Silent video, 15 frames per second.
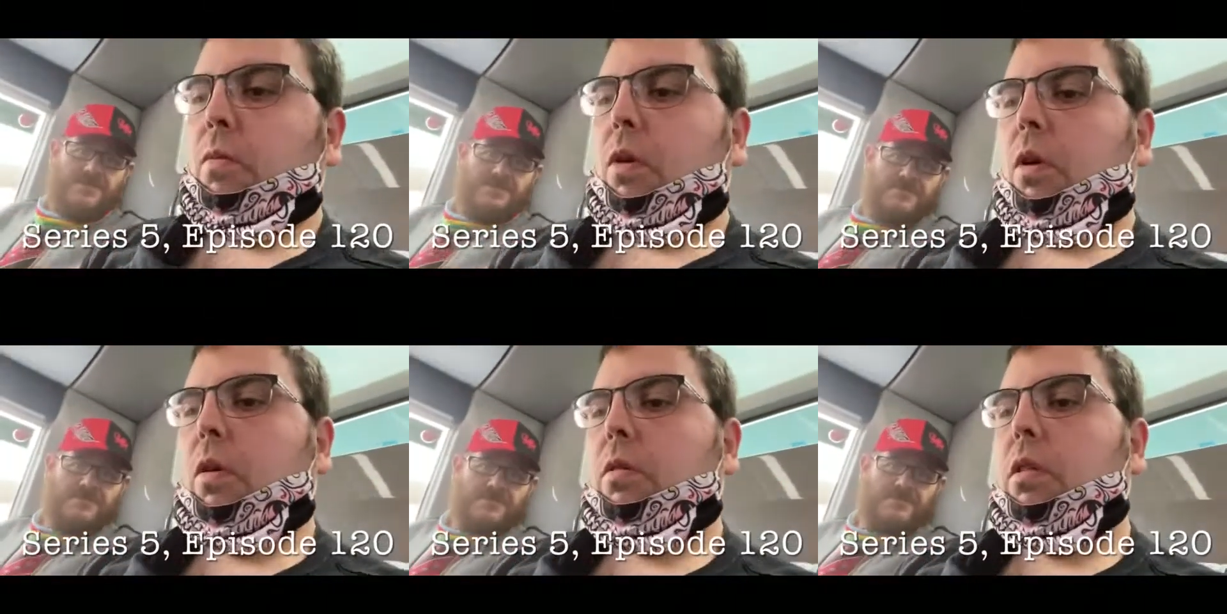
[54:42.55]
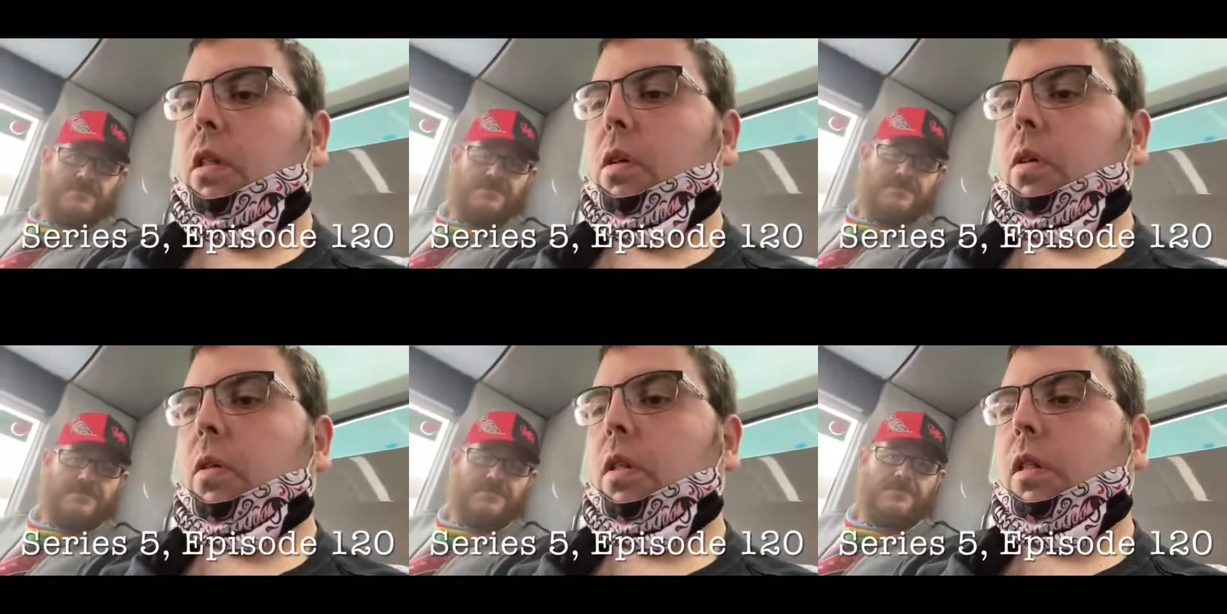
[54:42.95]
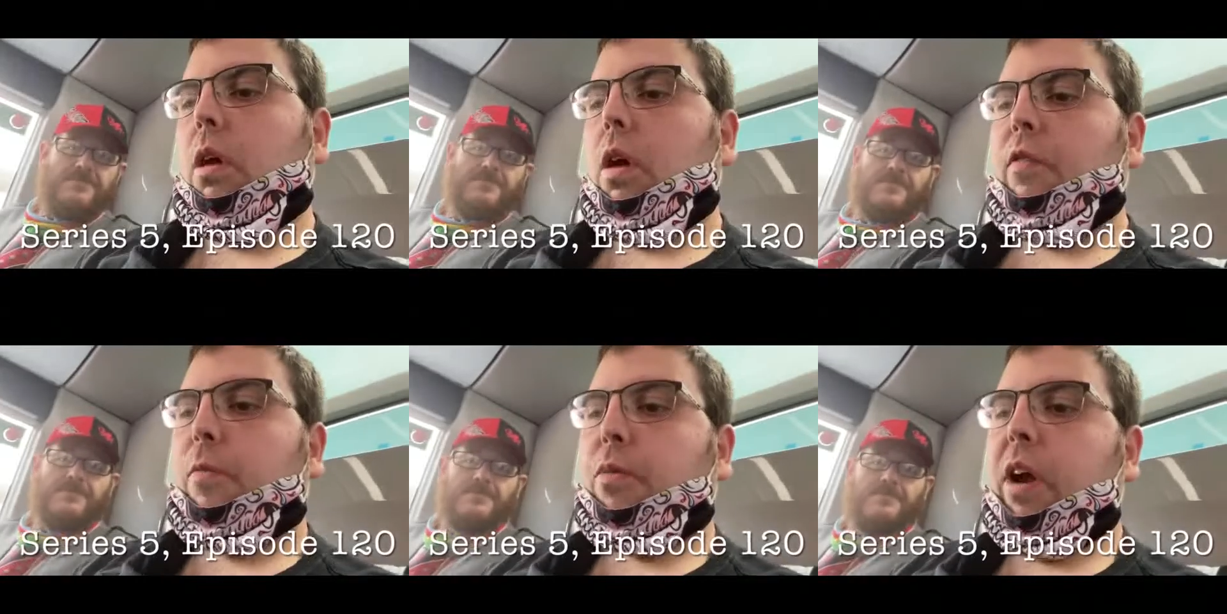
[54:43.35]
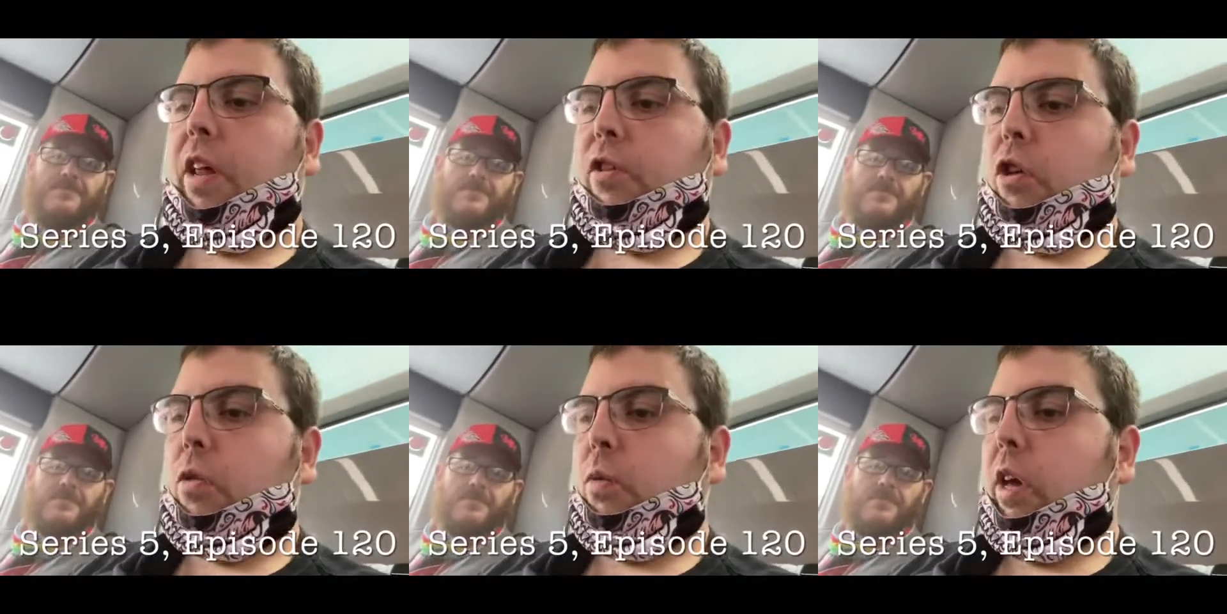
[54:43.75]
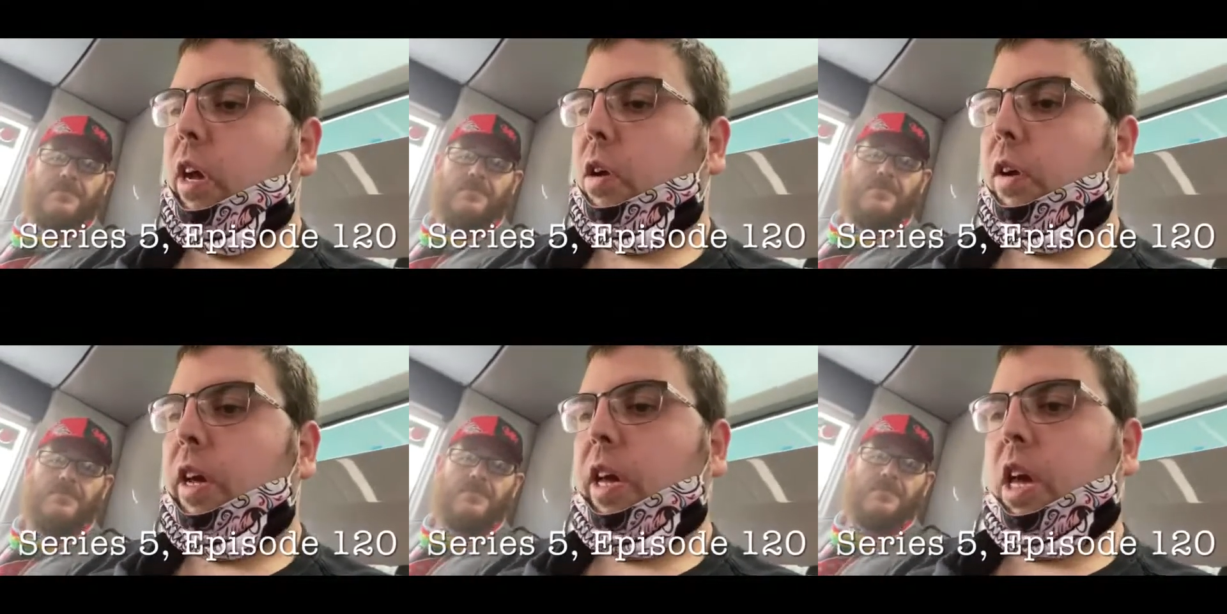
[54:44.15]
Speaker 1: Welcome to the start of a brand new week
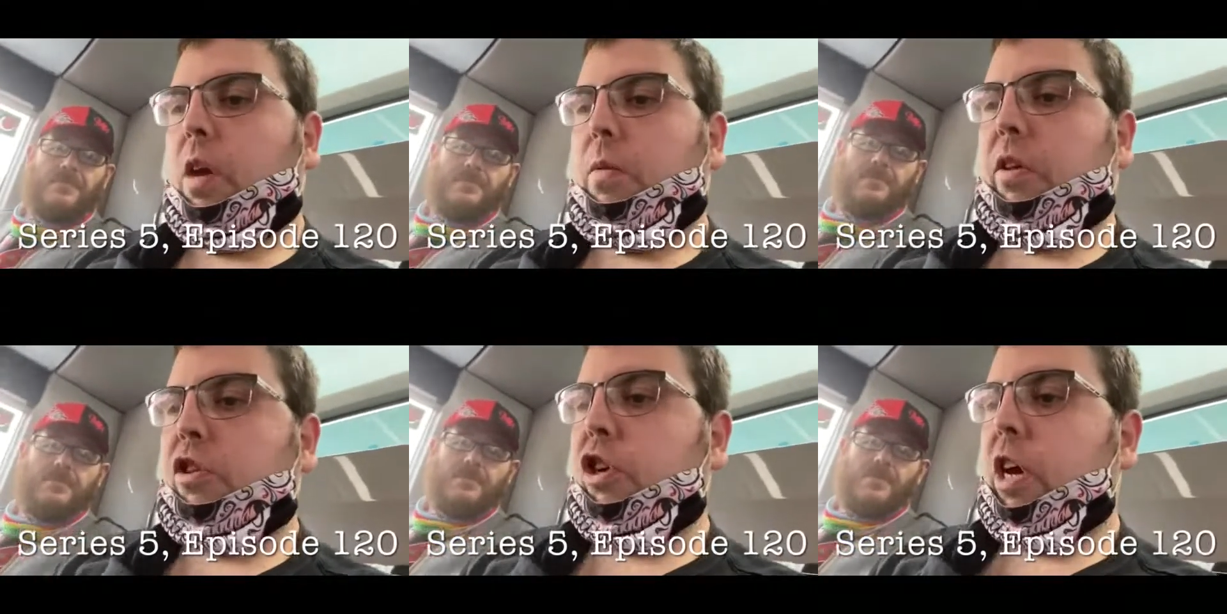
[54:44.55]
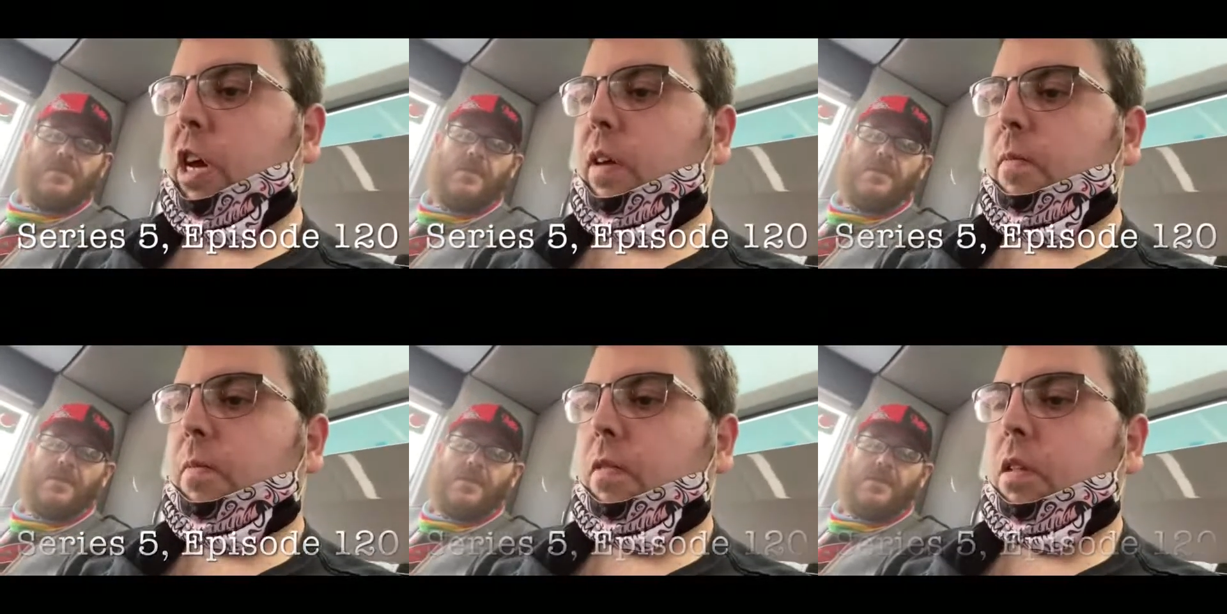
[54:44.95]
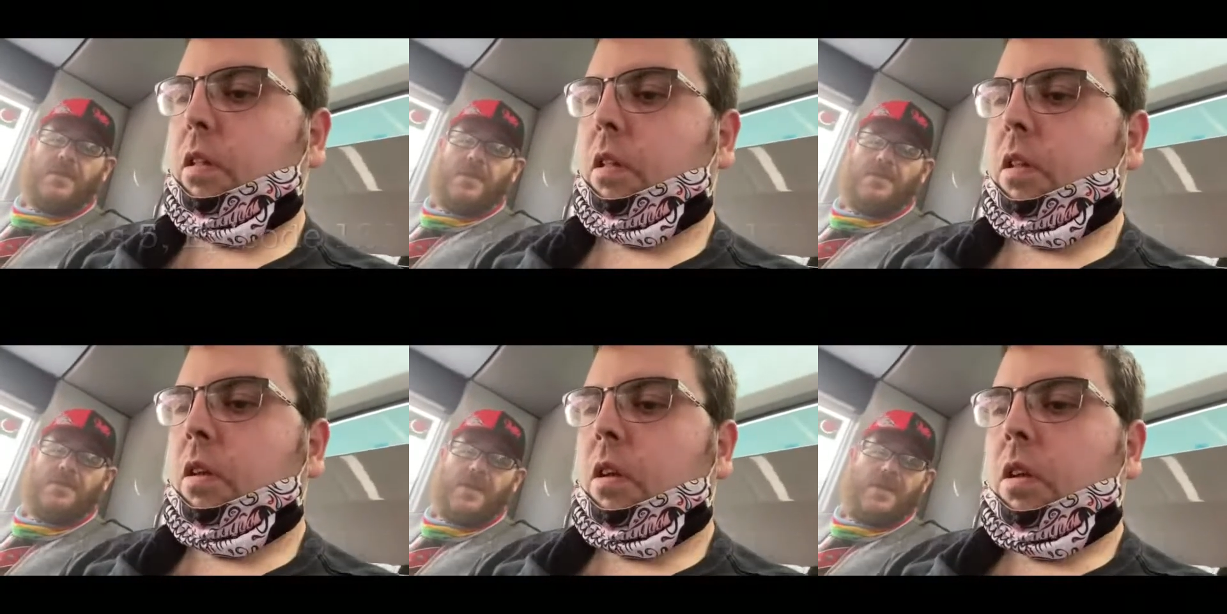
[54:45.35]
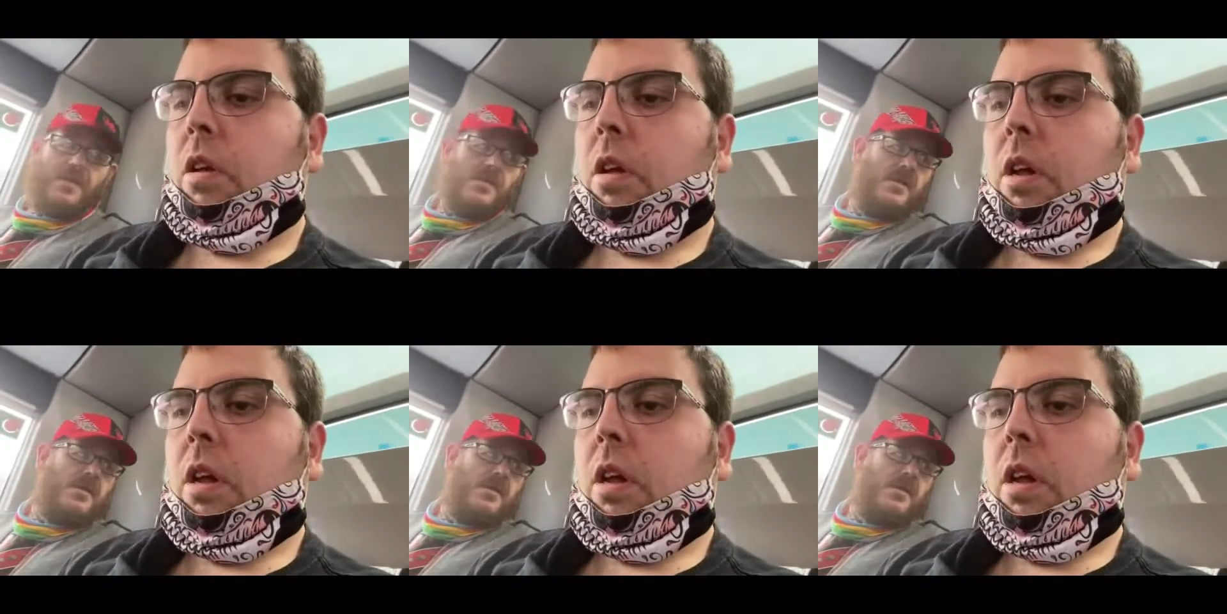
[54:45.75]
on a year with James. Indeed